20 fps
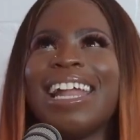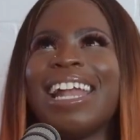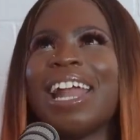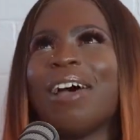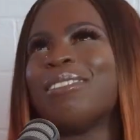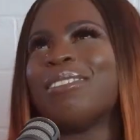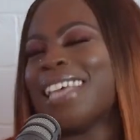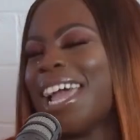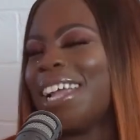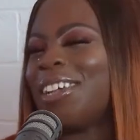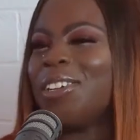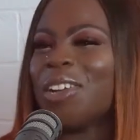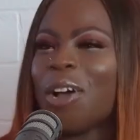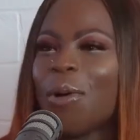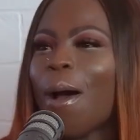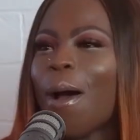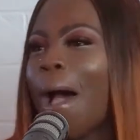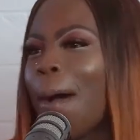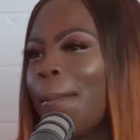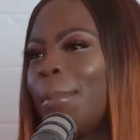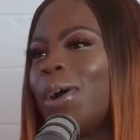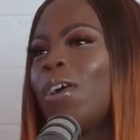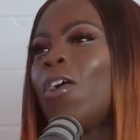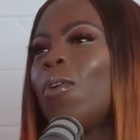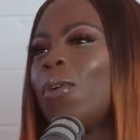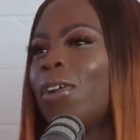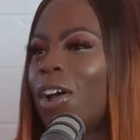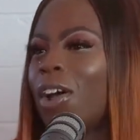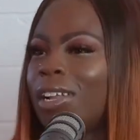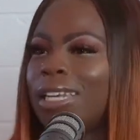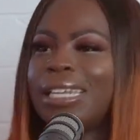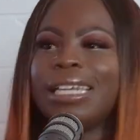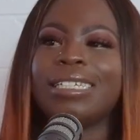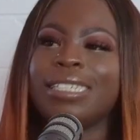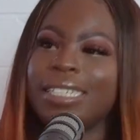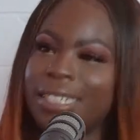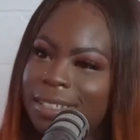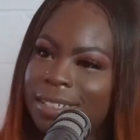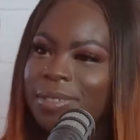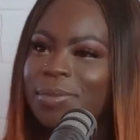it and I was like, you know what, I'm gonna go and
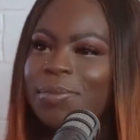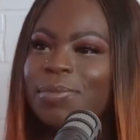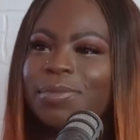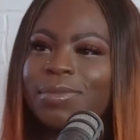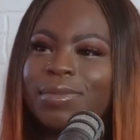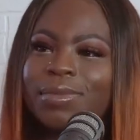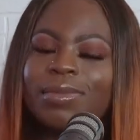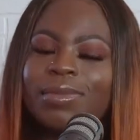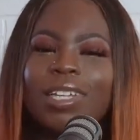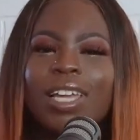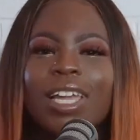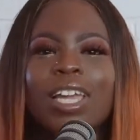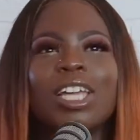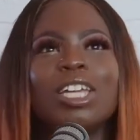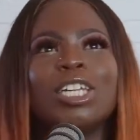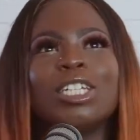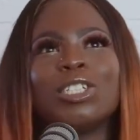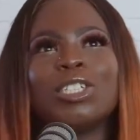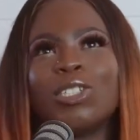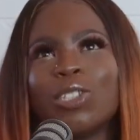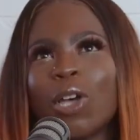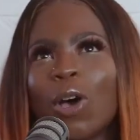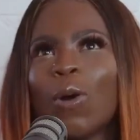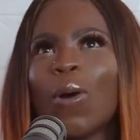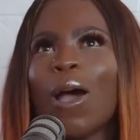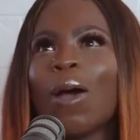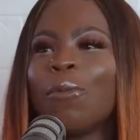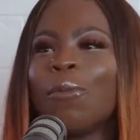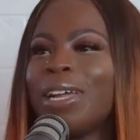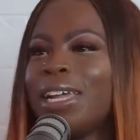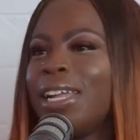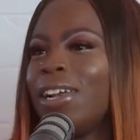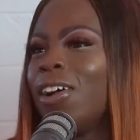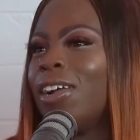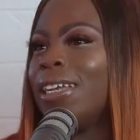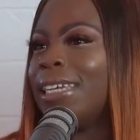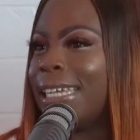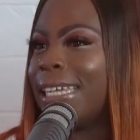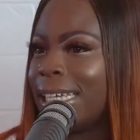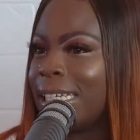audition. Yeah. Mm-hmm. So I went and
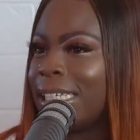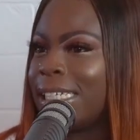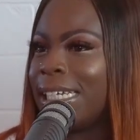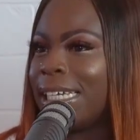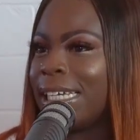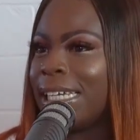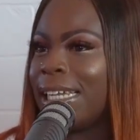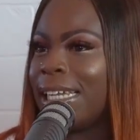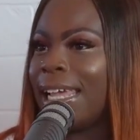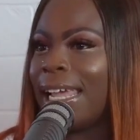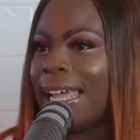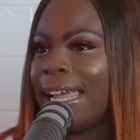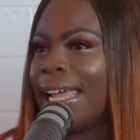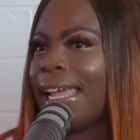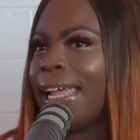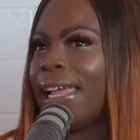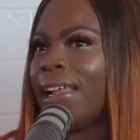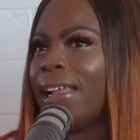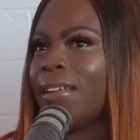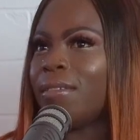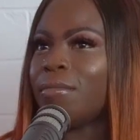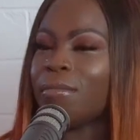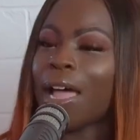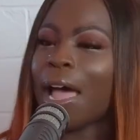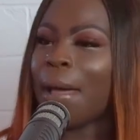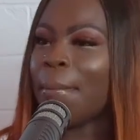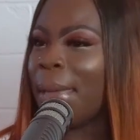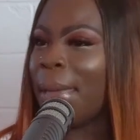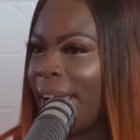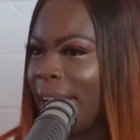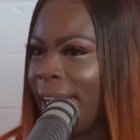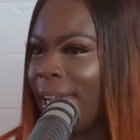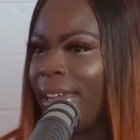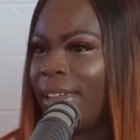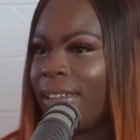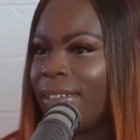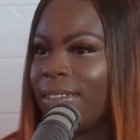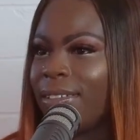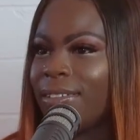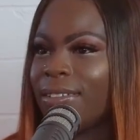auditioned and I made
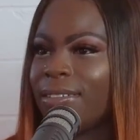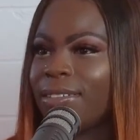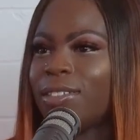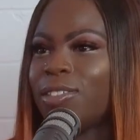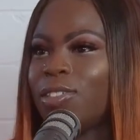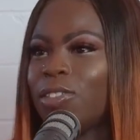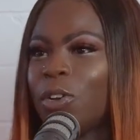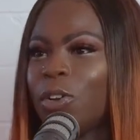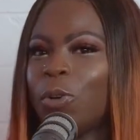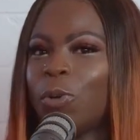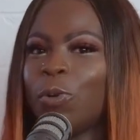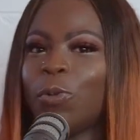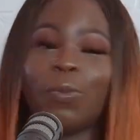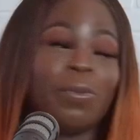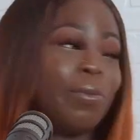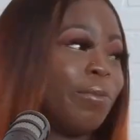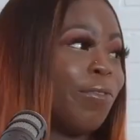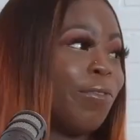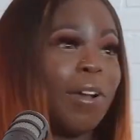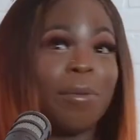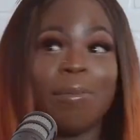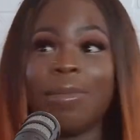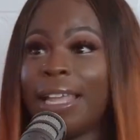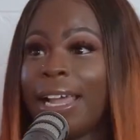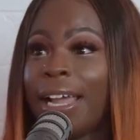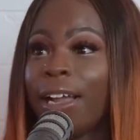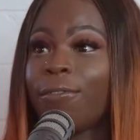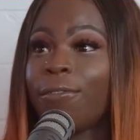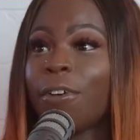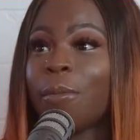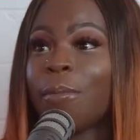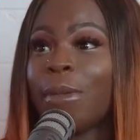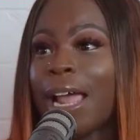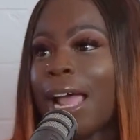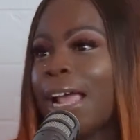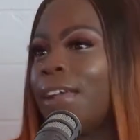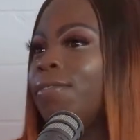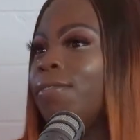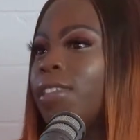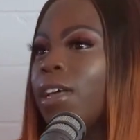it. Yeah. So from there, from
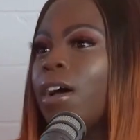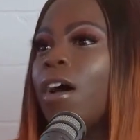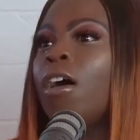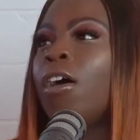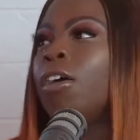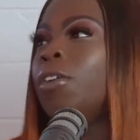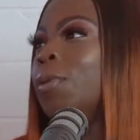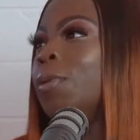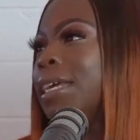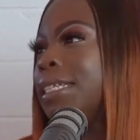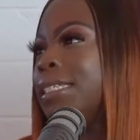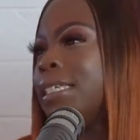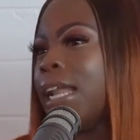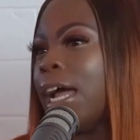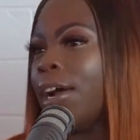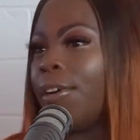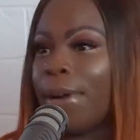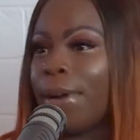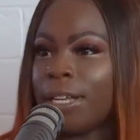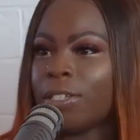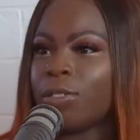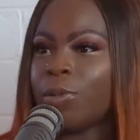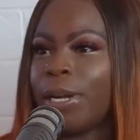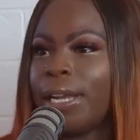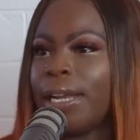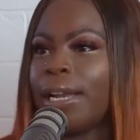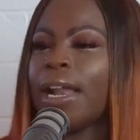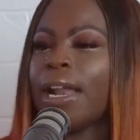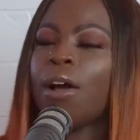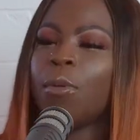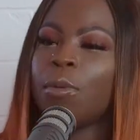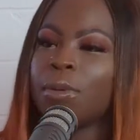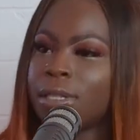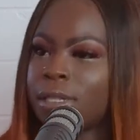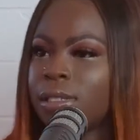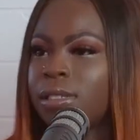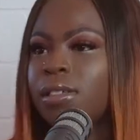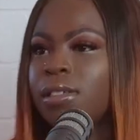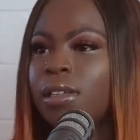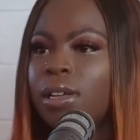ninth all the way till I graduated, I
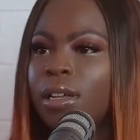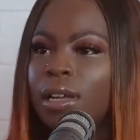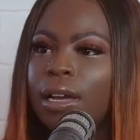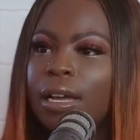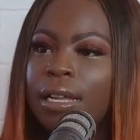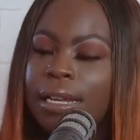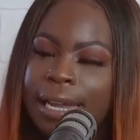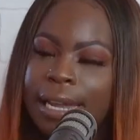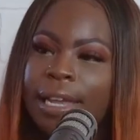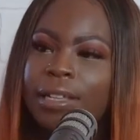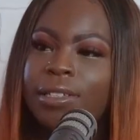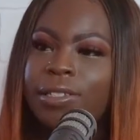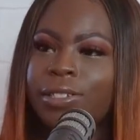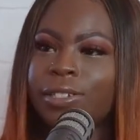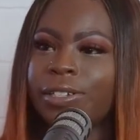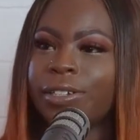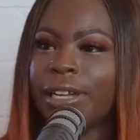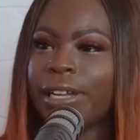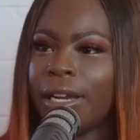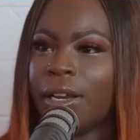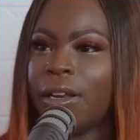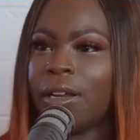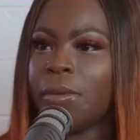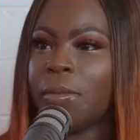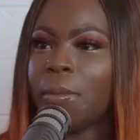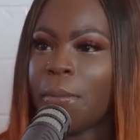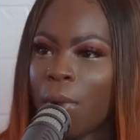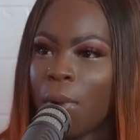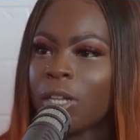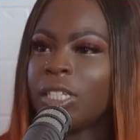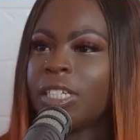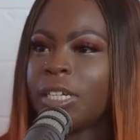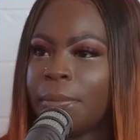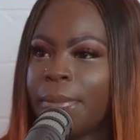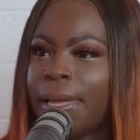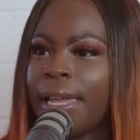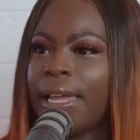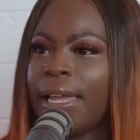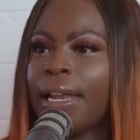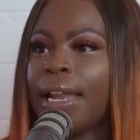was a dancer in a marching
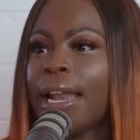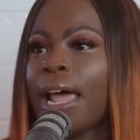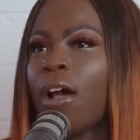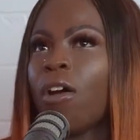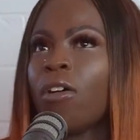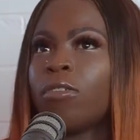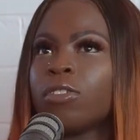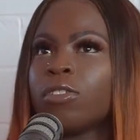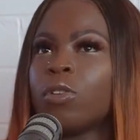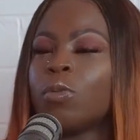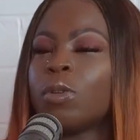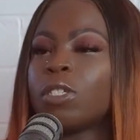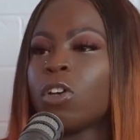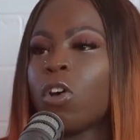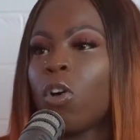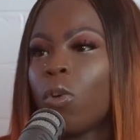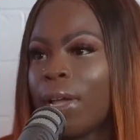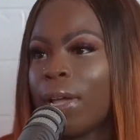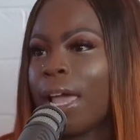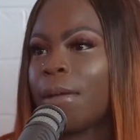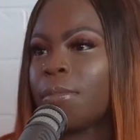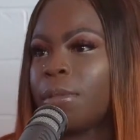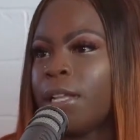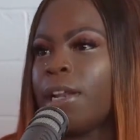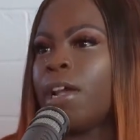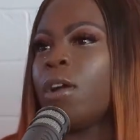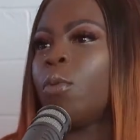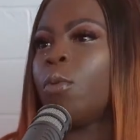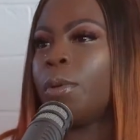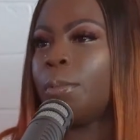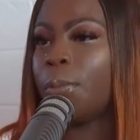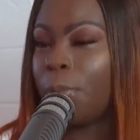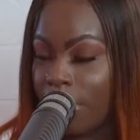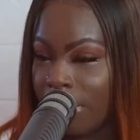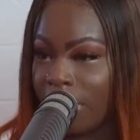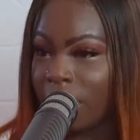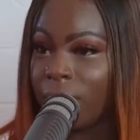band and I also right. was co-captain at one point.